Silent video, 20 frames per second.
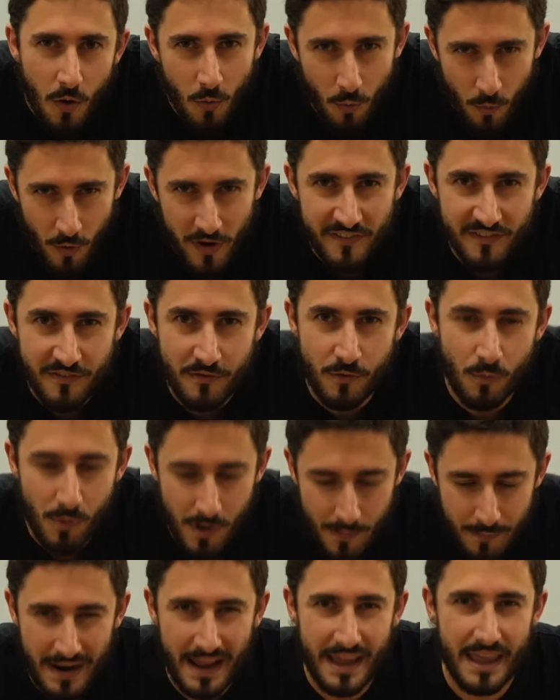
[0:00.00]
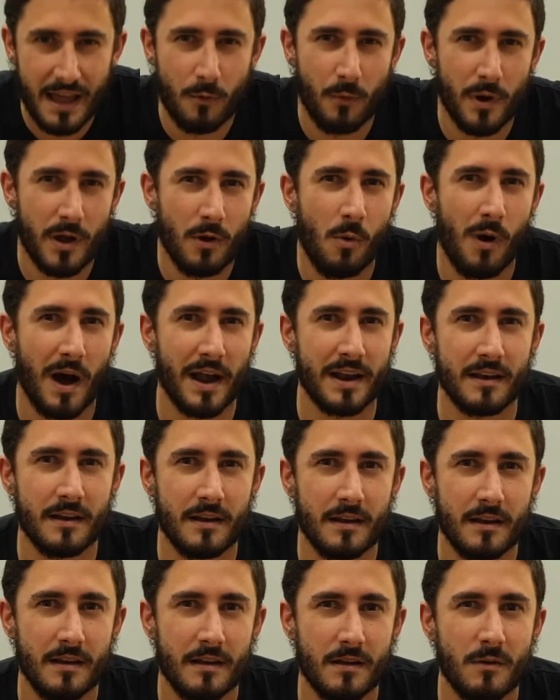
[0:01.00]
what if we play a quick one?
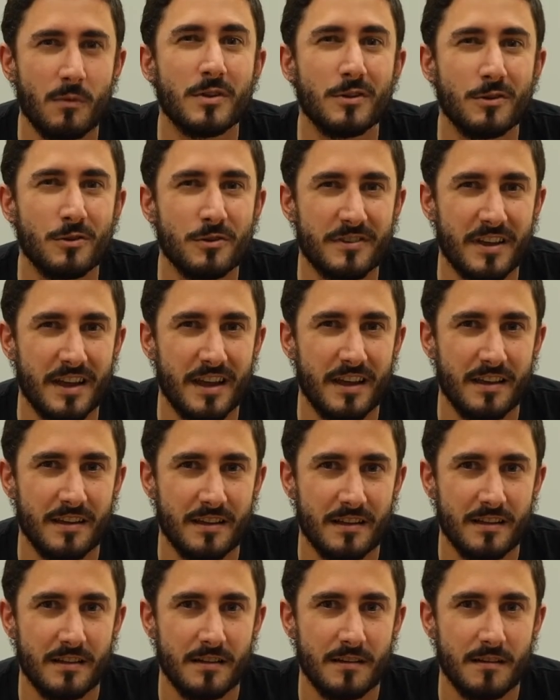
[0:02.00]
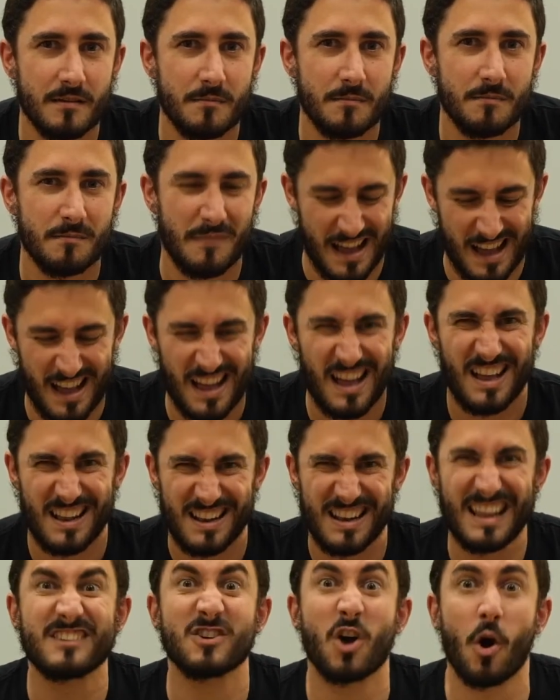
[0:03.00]
What do you say?
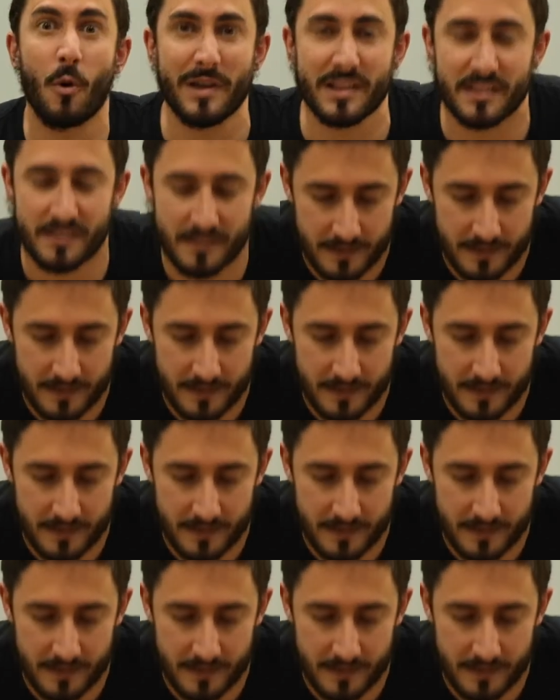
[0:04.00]
Let's go in.